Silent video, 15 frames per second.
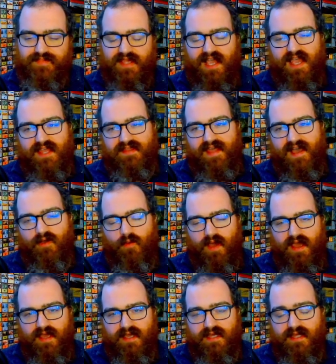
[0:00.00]
in that
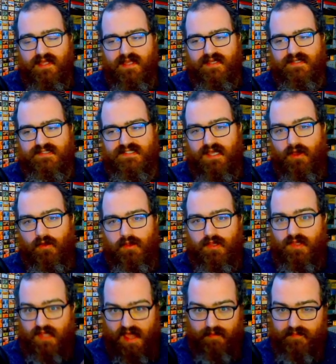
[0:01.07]
way. So
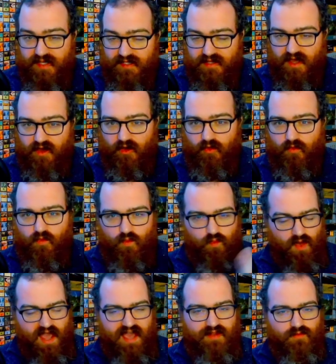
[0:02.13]
let me know
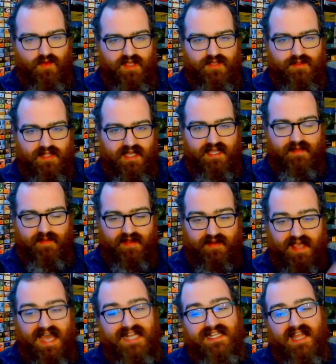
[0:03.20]
what you like about it.
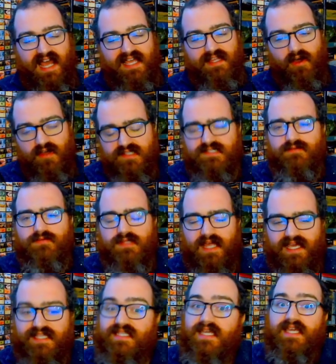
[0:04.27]
I also
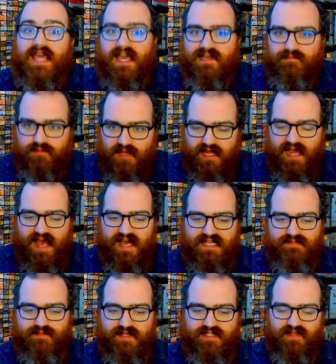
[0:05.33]
like the gameplay
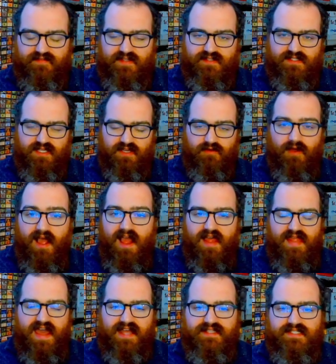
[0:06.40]
aspect of it too.
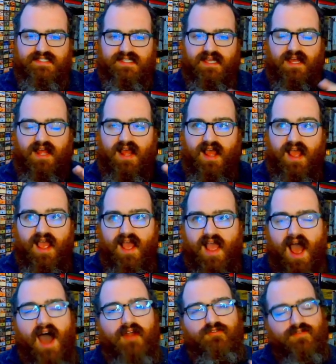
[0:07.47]
That's
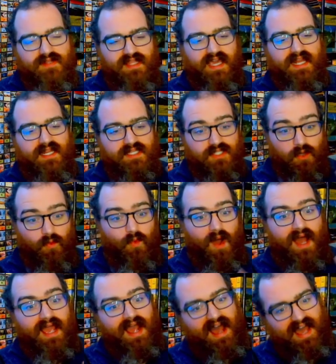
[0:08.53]
unrelated to
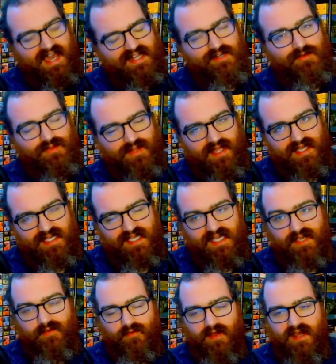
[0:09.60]
why I don't like
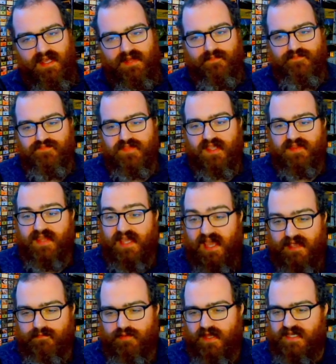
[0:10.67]
it, right? The
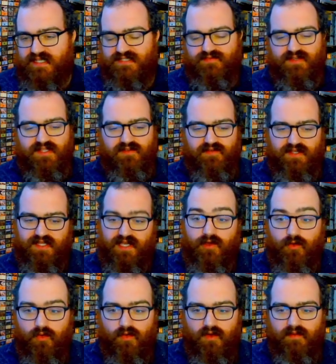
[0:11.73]
gameplay is really, really
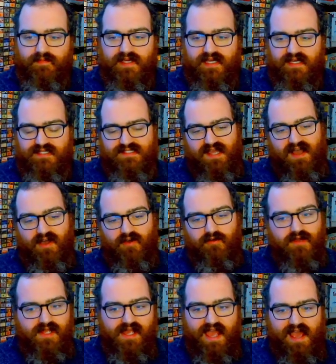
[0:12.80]
cool because, oh,
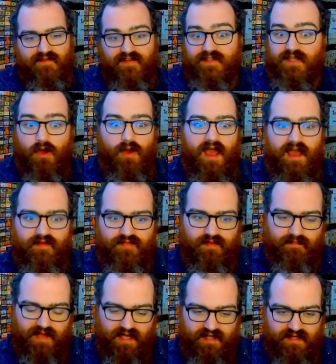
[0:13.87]
if you don't have the
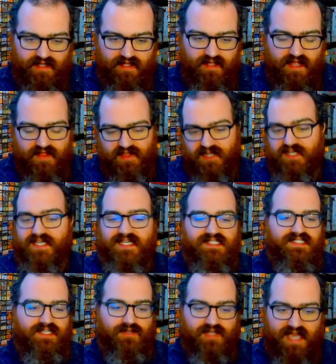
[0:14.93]
mana, then you can
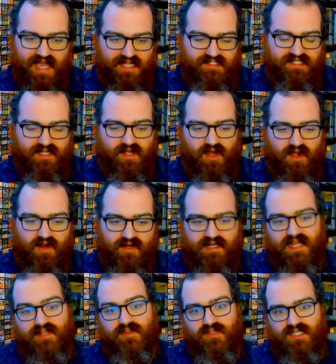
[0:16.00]
still cast the card
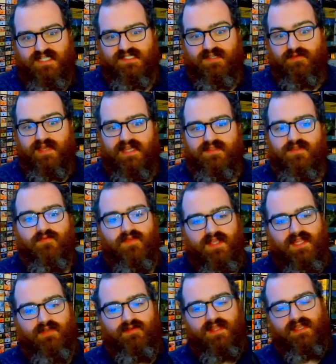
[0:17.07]
and you just don't get the
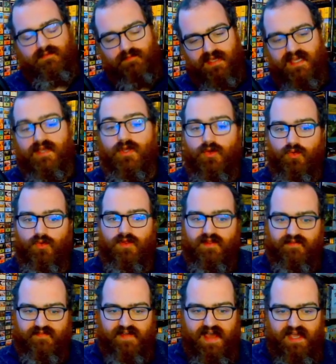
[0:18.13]
really, really big, cool
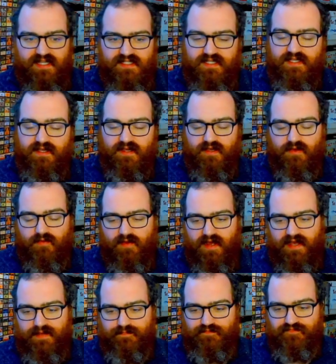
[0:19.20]
effect,
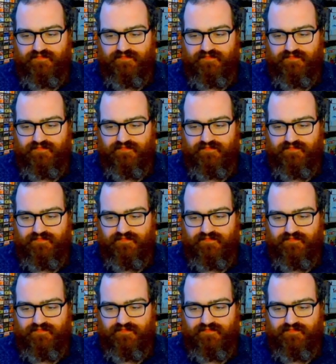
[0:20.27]
right?